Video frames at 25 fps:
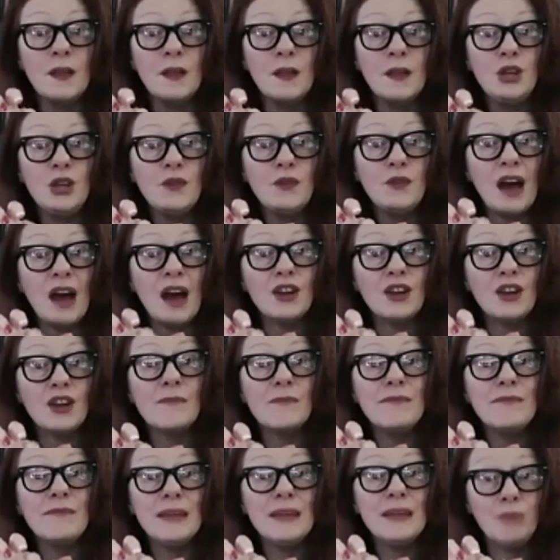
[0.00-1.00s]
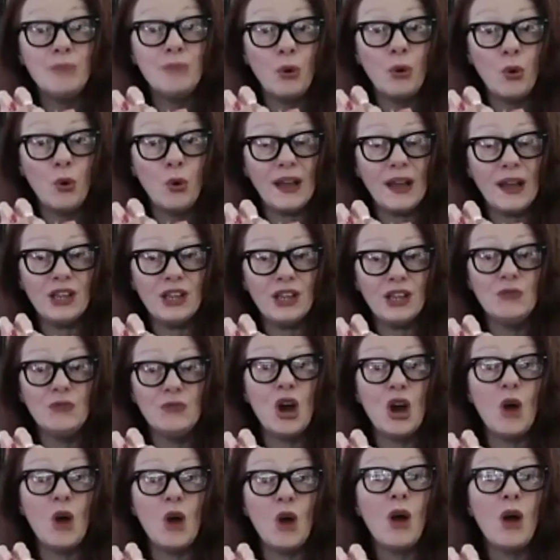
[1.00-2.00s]
You've got your midpoint. You
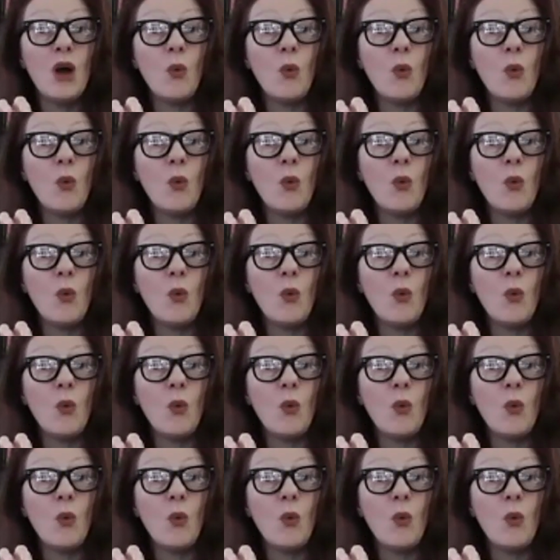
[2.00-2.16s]
know